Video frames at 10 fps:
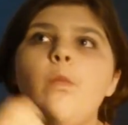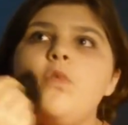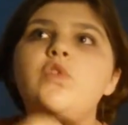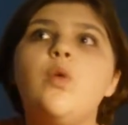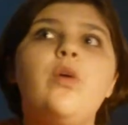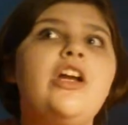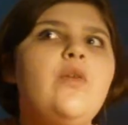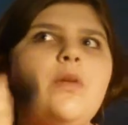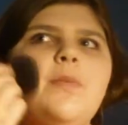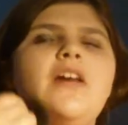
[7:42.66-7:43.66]
So where
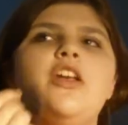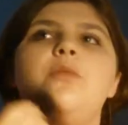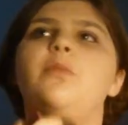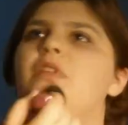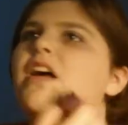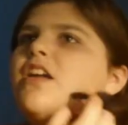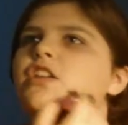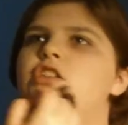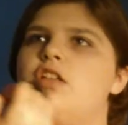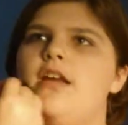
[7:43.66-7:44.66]
you would put your
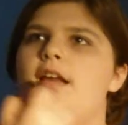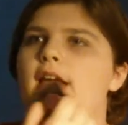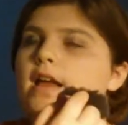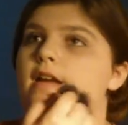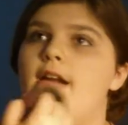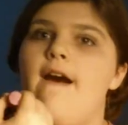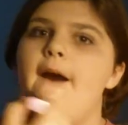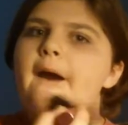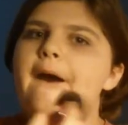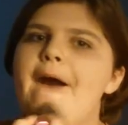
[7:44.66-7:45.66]
blush and
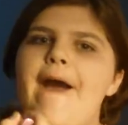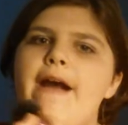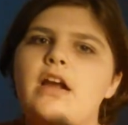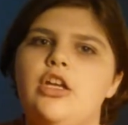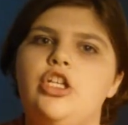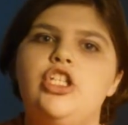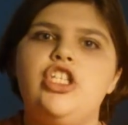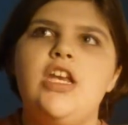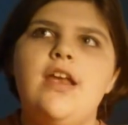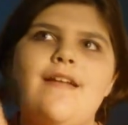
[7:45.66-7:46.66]
your
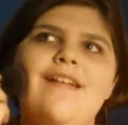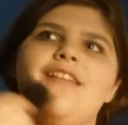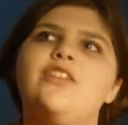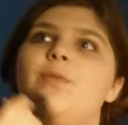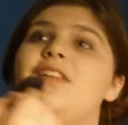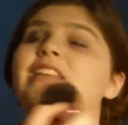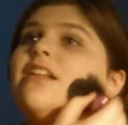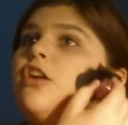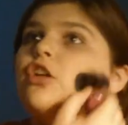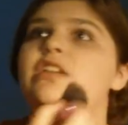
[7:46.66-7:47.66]
chin, so
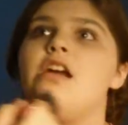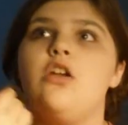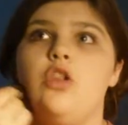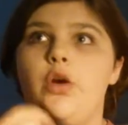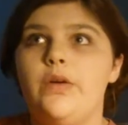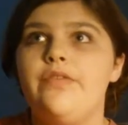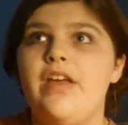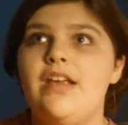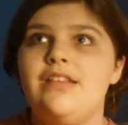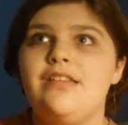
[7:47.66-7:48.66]
basically your entire lower
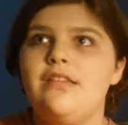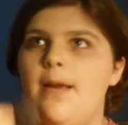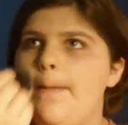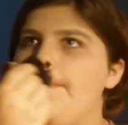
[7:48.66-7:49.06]
face.